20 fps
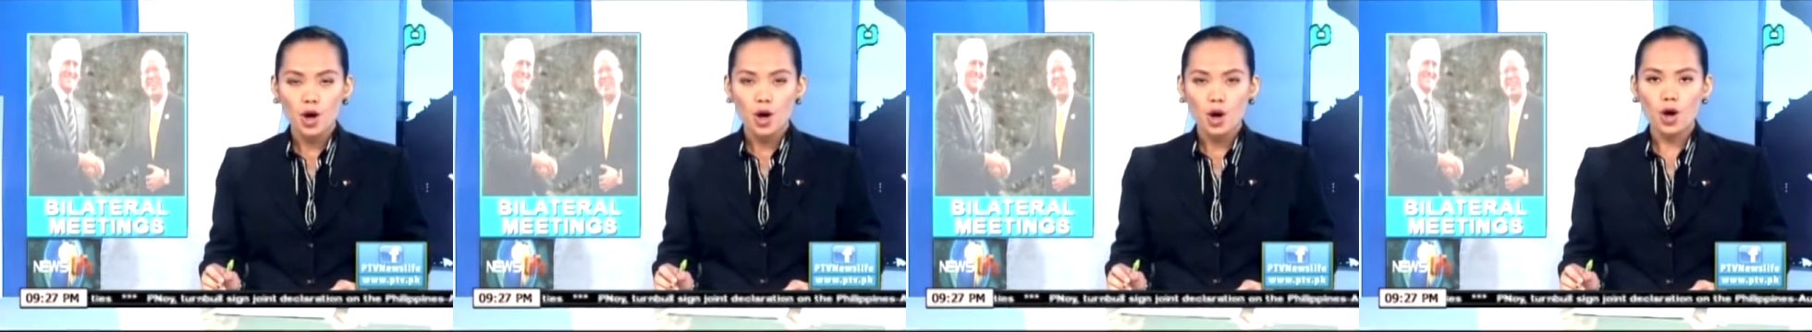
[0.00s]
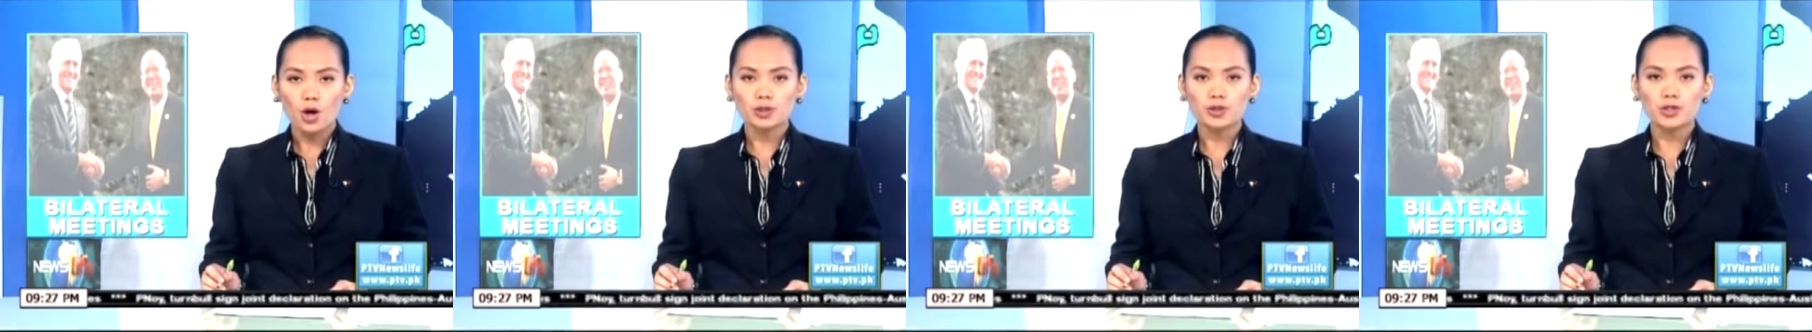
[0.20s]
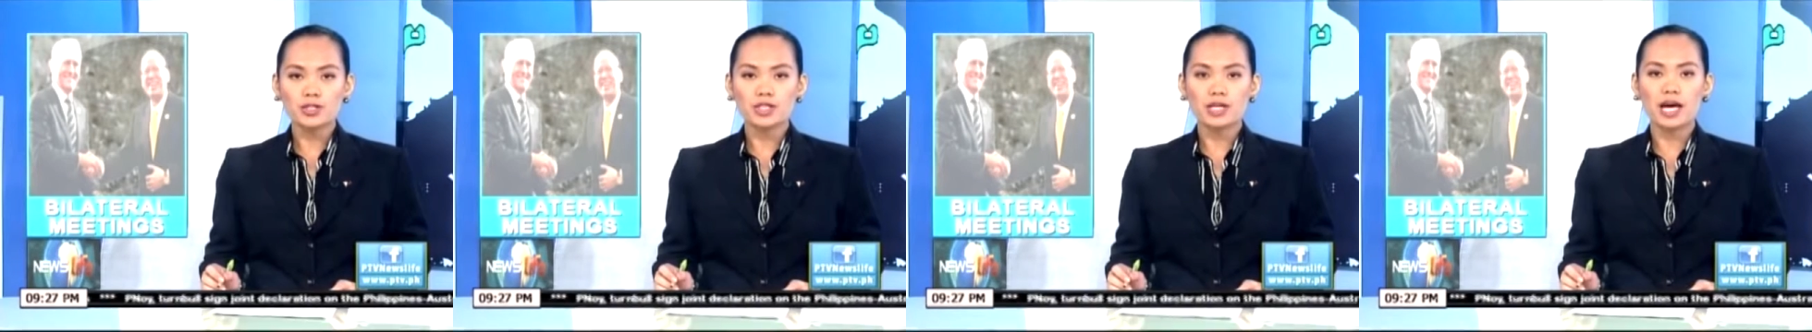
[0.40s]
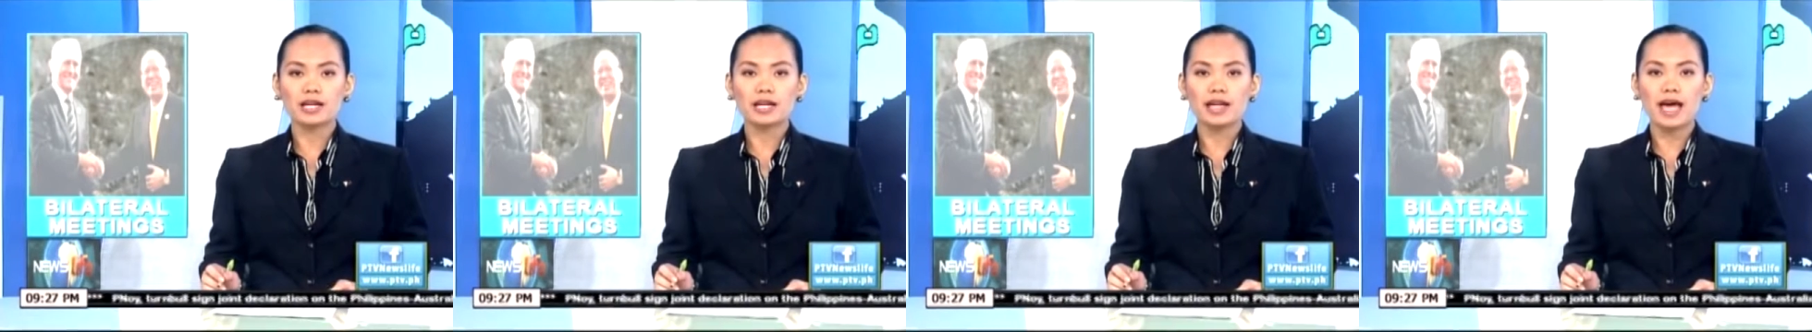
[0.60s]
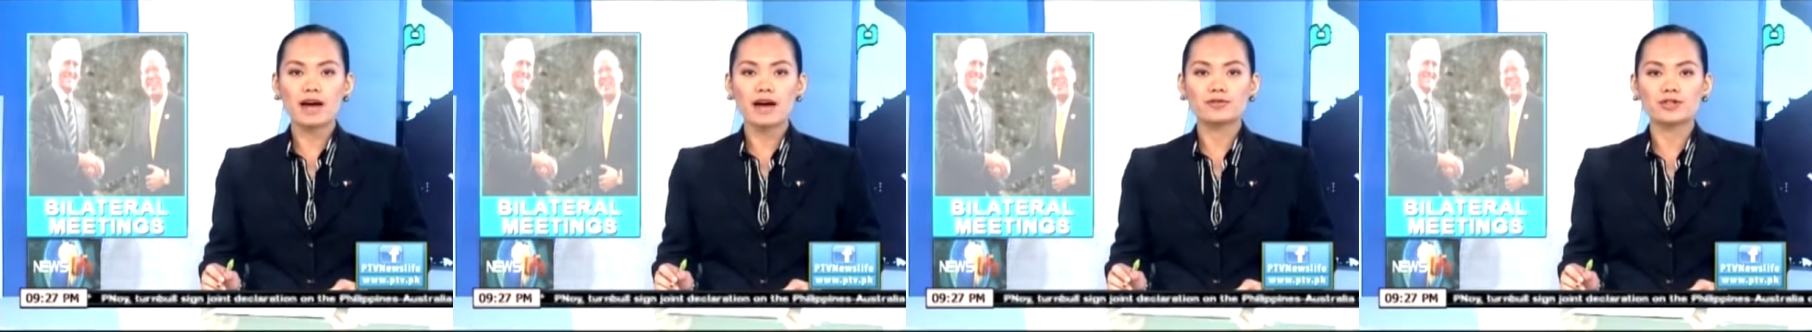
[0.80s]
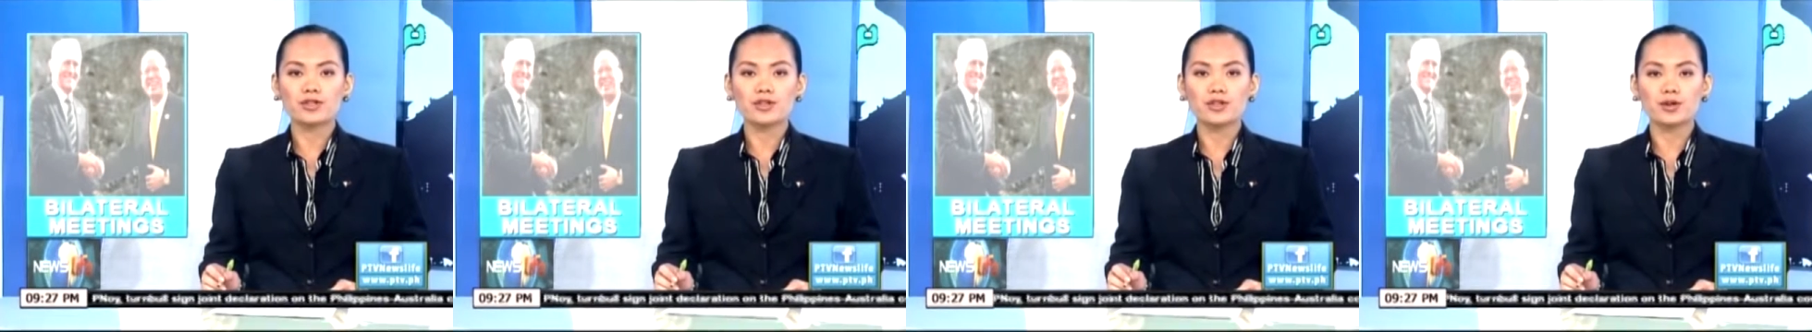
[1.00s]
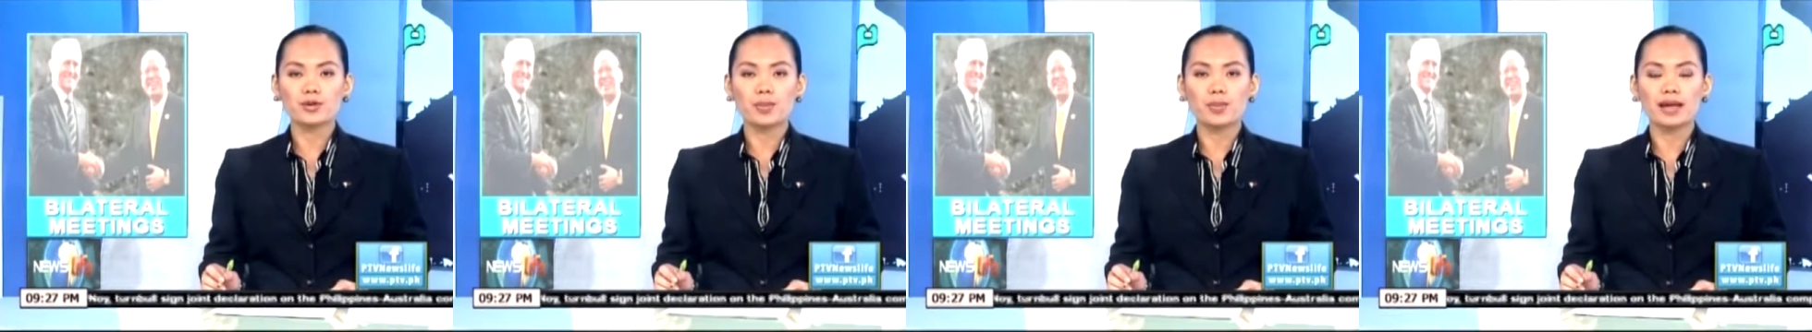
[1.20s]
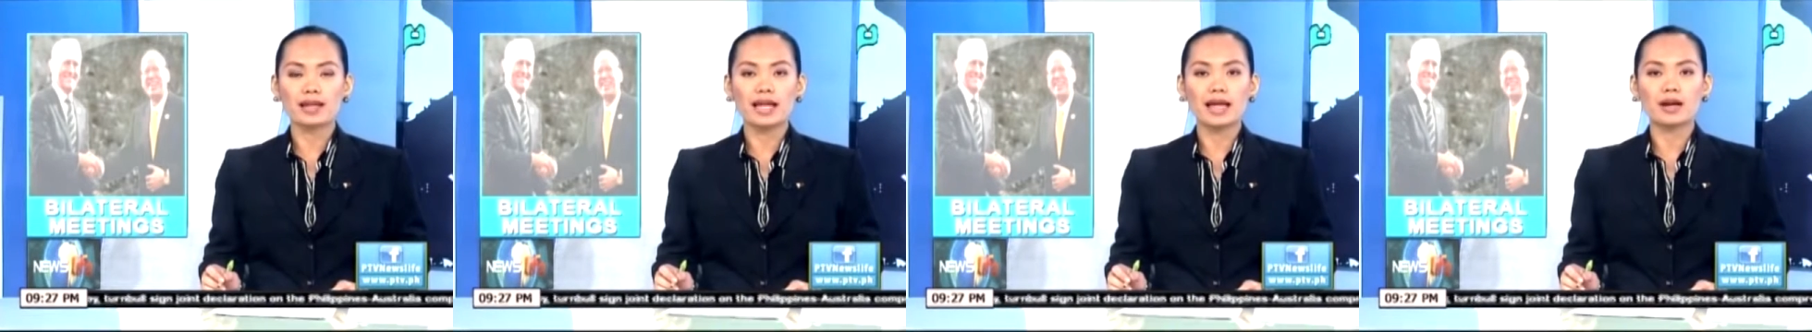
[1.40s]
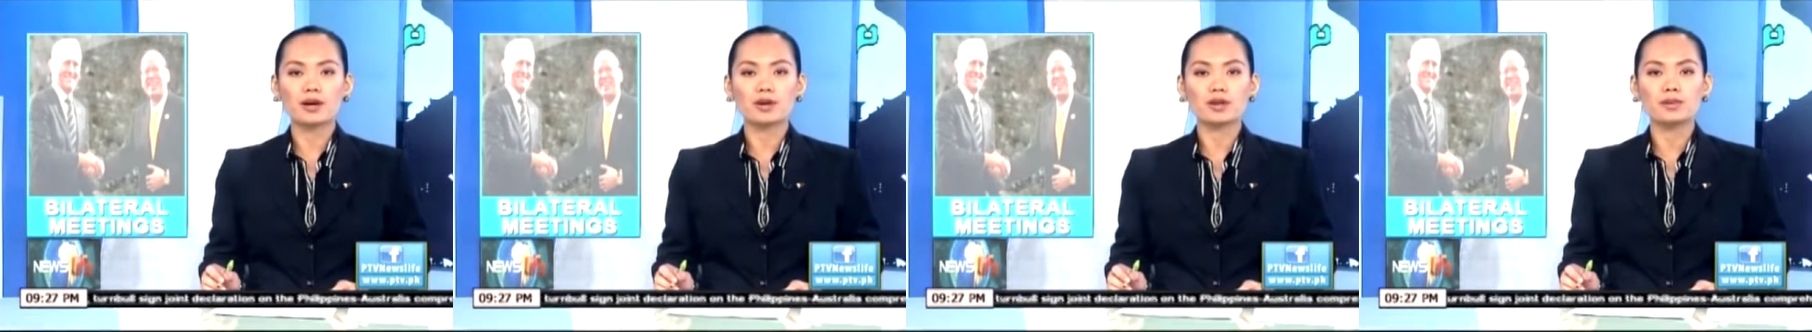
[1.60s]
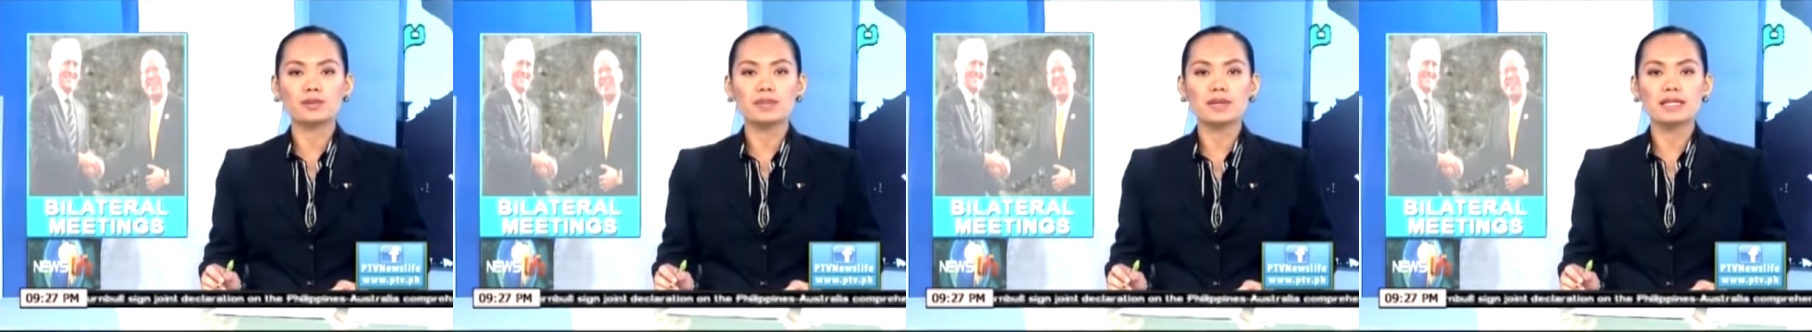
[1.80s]
Also signed after their
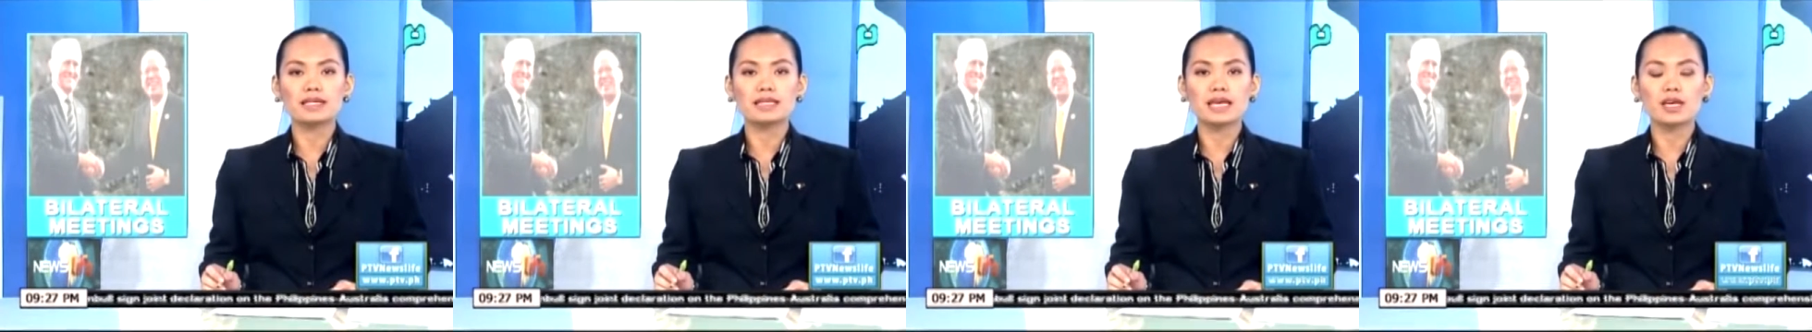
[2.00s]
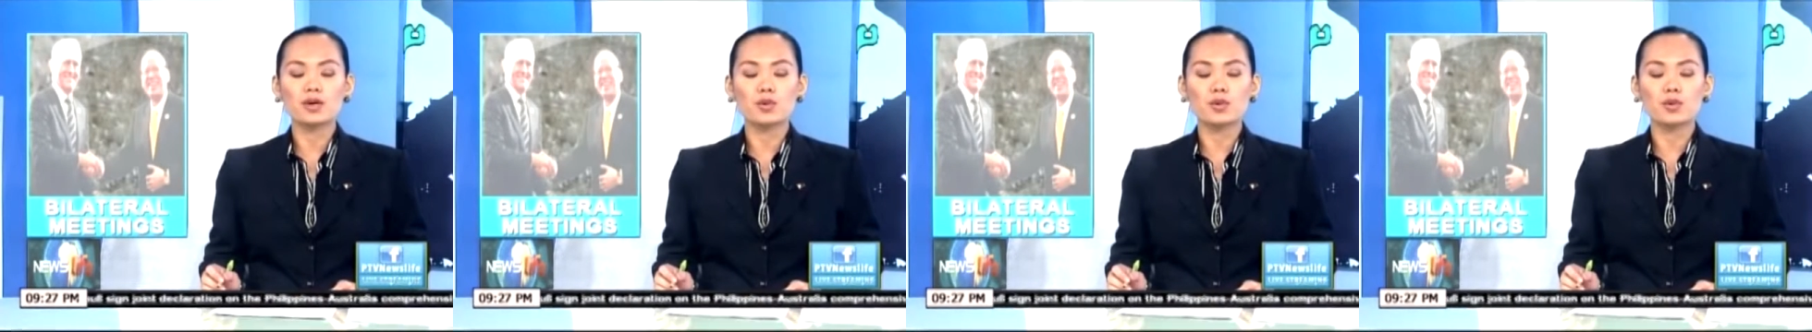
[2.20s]
bilateral meeting